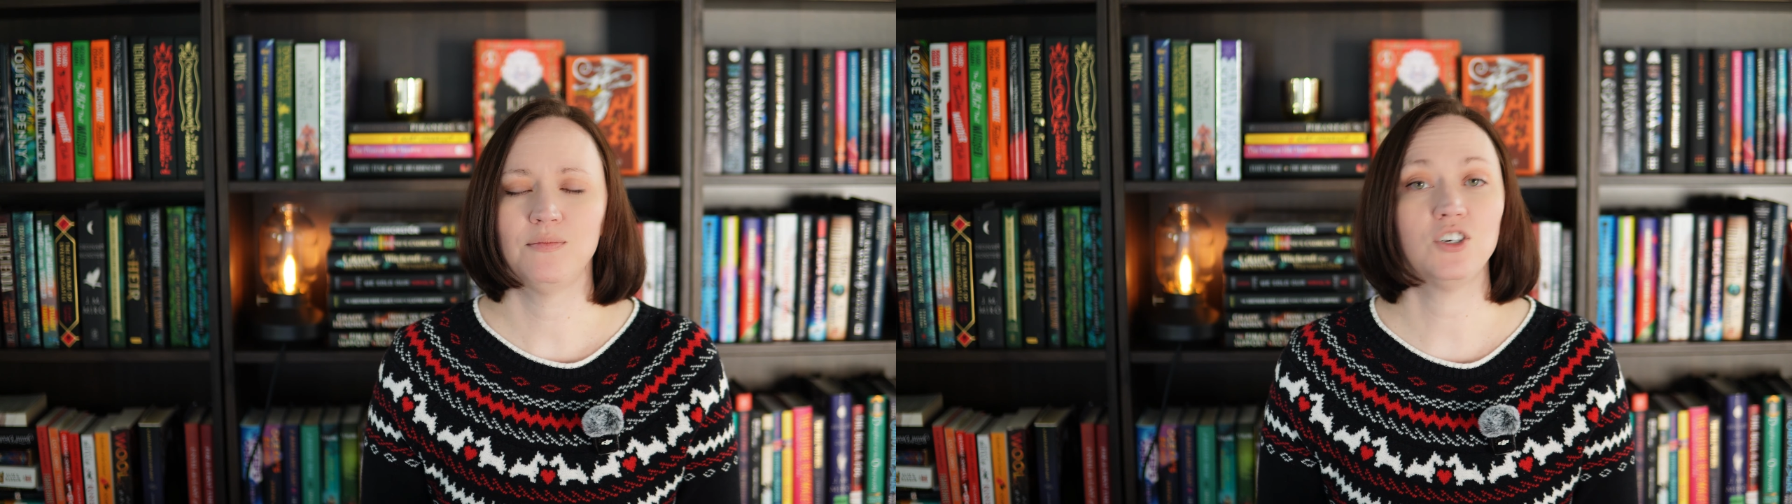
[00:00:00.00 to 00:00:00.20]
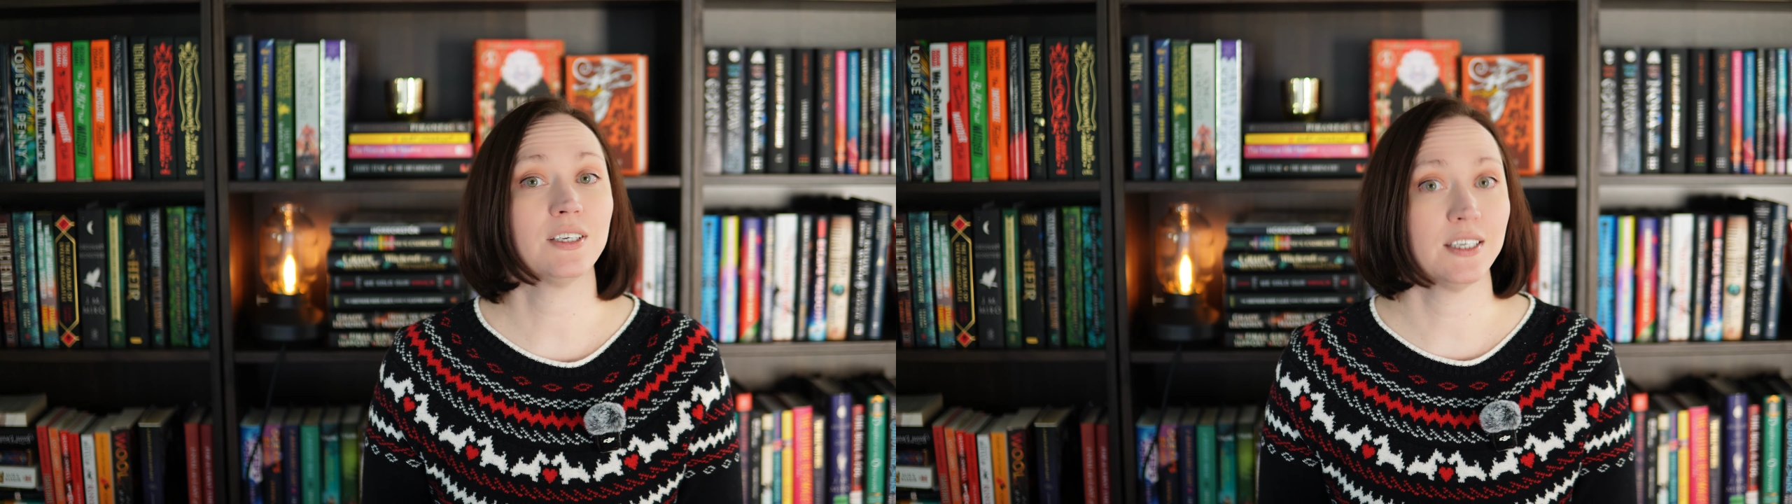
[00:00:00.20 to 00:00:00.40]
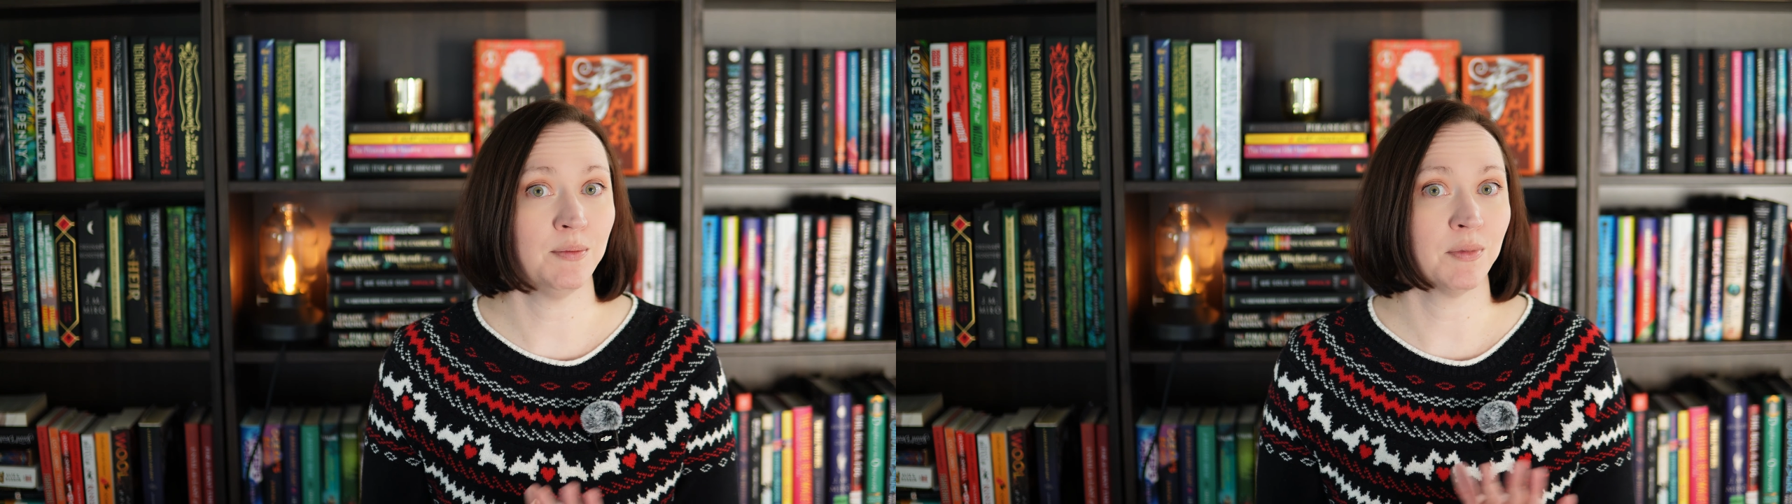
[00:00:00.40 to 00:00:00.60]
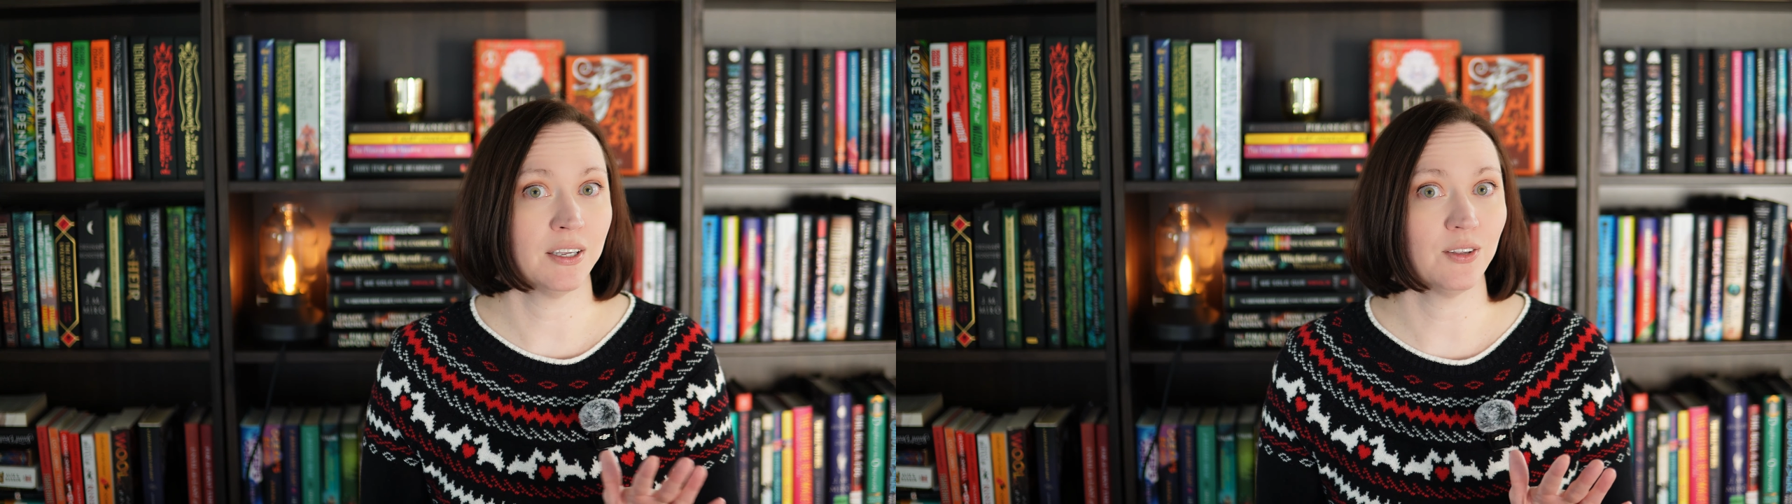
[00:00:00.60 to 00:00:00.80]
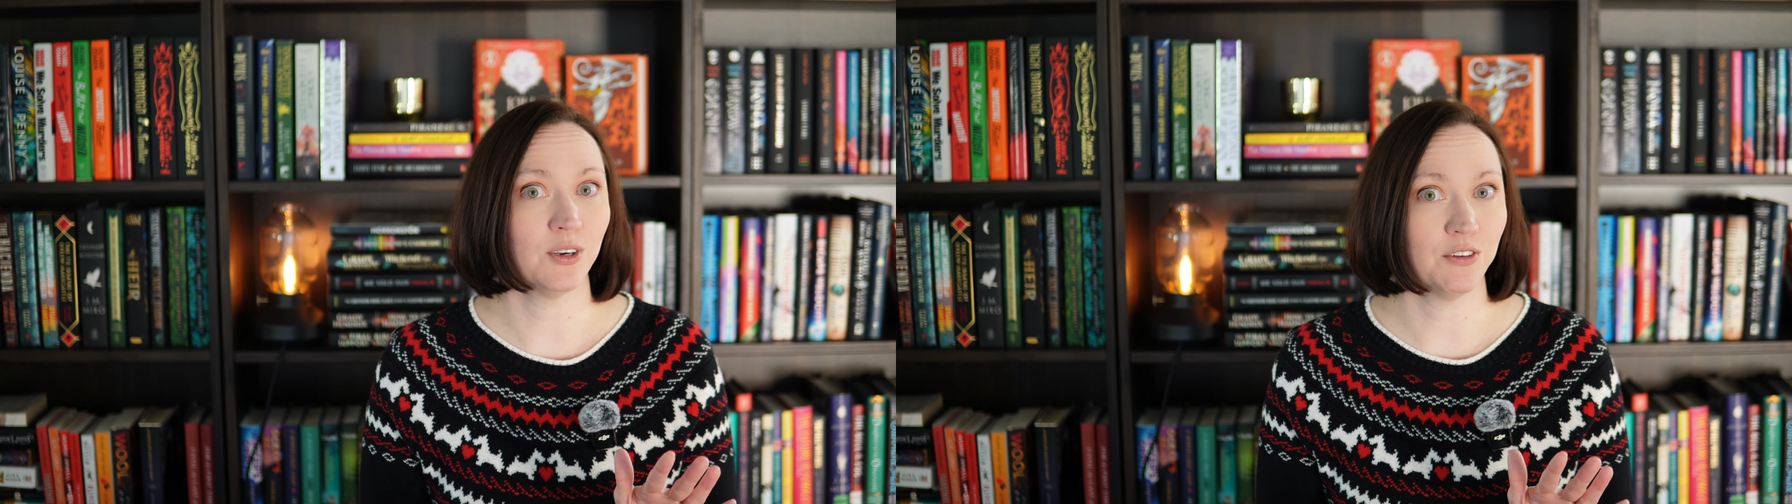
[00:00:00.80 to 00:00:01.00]
just seem
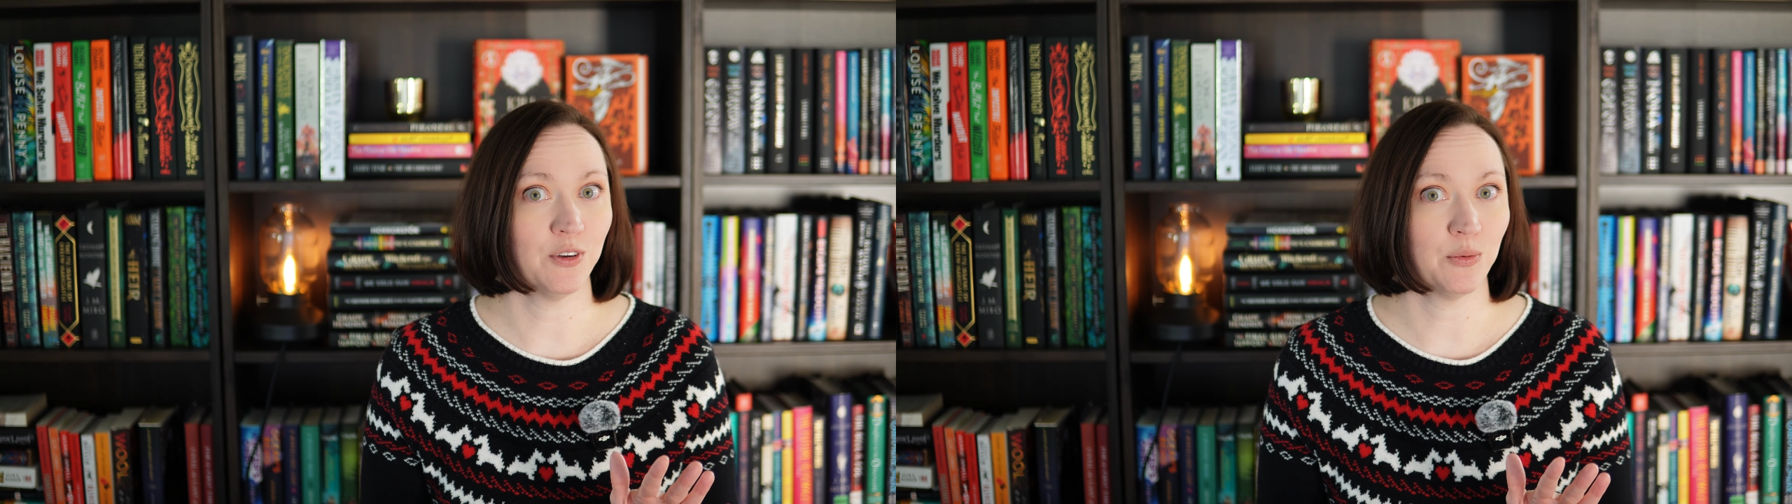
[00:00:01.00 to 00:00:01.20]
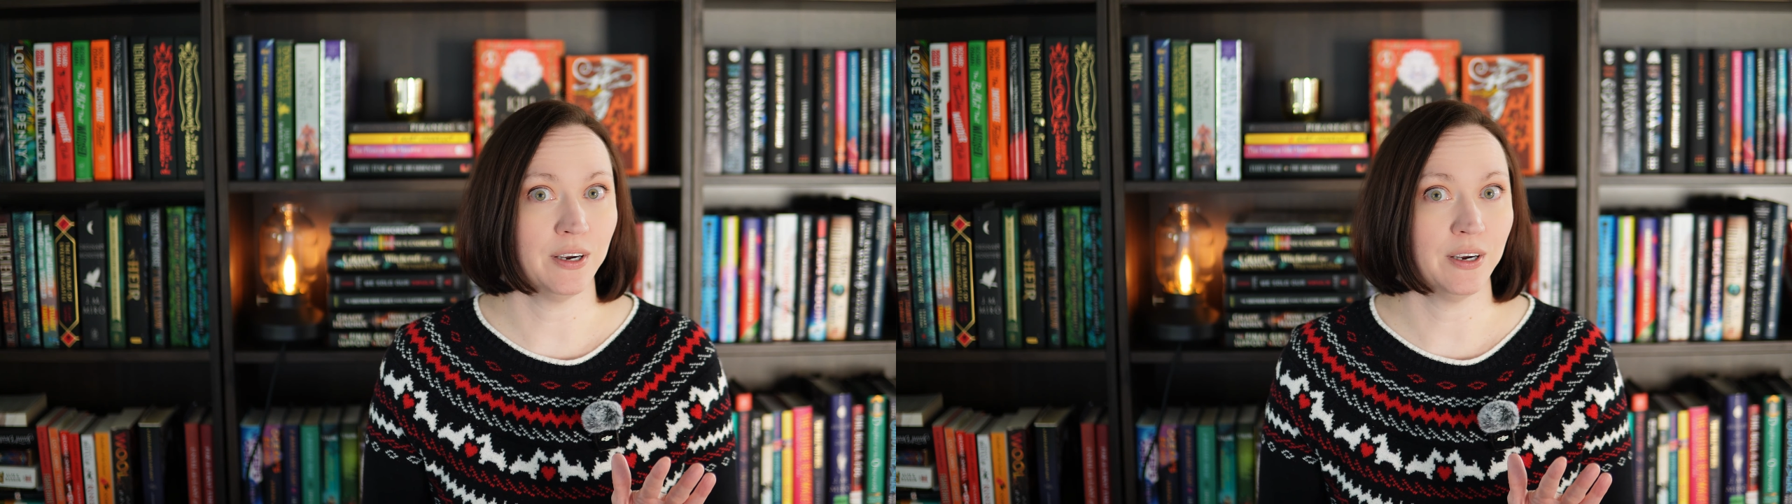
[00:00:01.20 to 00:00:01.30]
like they're going to feel